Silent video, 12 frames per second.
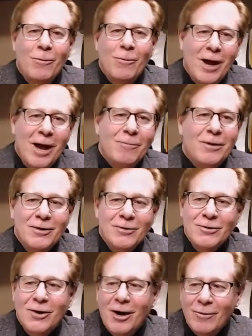we hopped in his
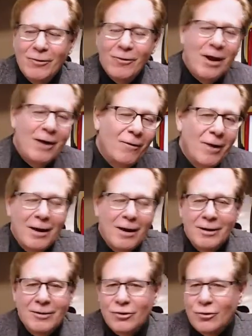car and we're driving around, and
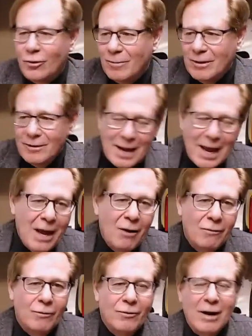he's showing me the town. We're
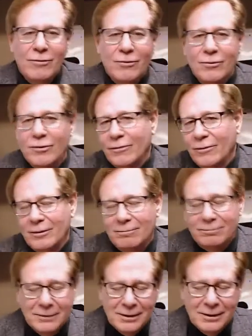driving through different
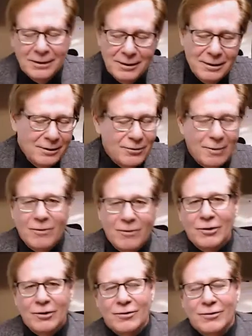
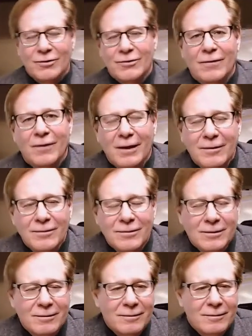subdivisions and things,
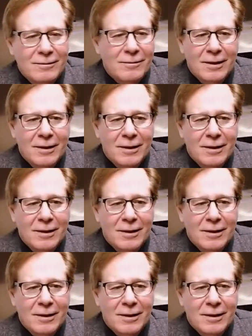and